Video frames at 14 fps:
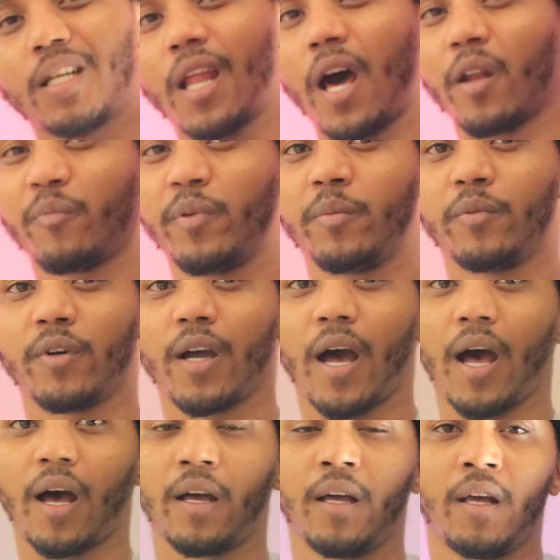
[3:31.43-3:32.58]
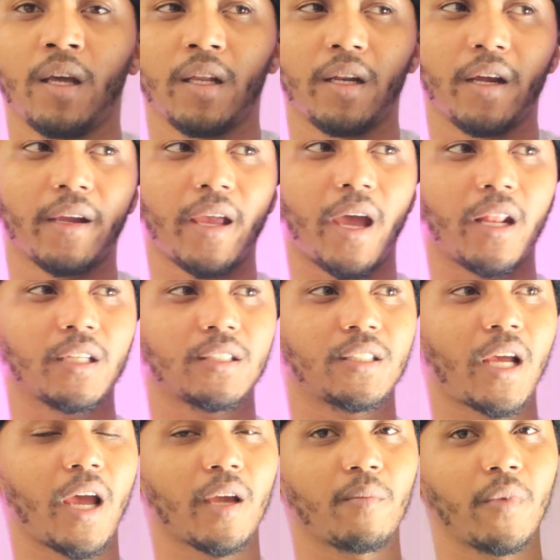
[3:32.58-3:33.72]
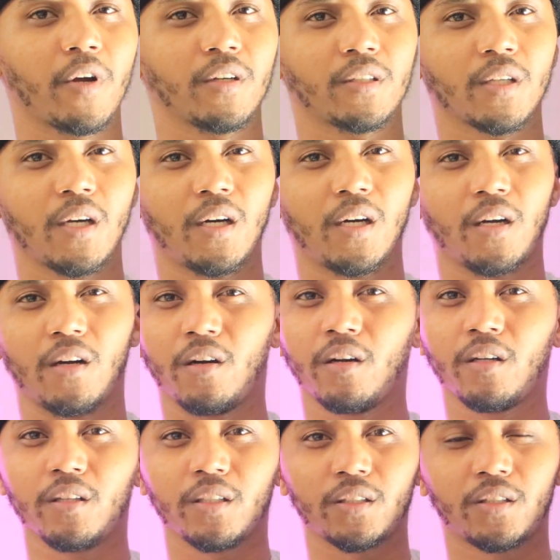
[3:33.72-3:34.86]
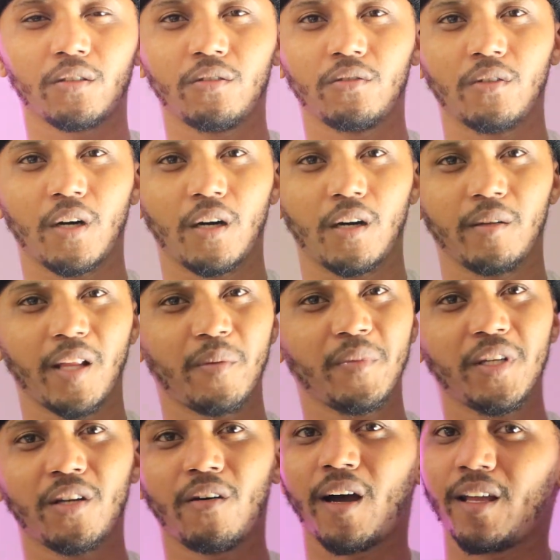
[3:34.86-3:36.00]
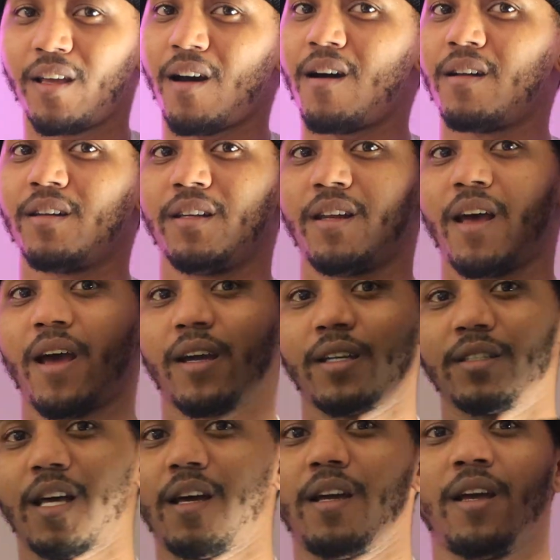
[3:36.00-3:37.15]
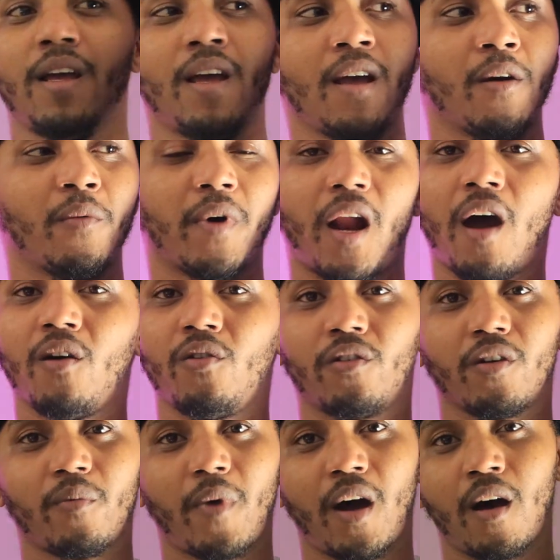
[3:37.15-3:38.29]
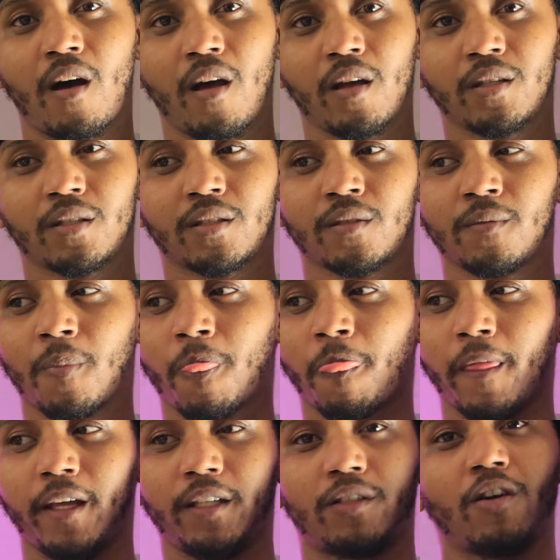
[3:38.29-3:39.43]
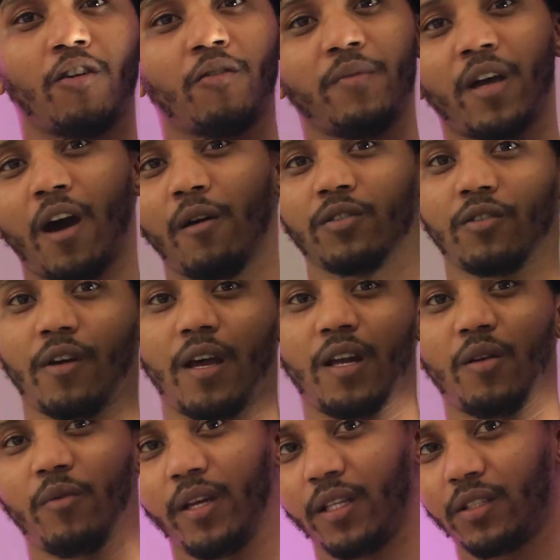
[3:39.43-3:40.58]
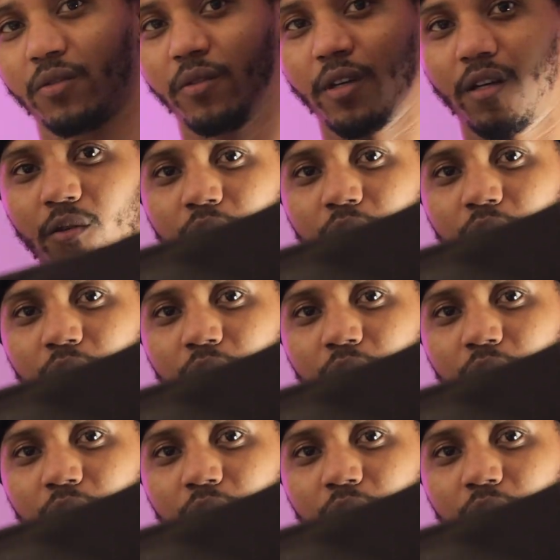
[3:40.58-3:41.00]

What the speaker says: a lot of people got their Cactus Jack merch early too. Let me know how y'all did that, cause when I ordered mine, it told me I was gonna have to wait 12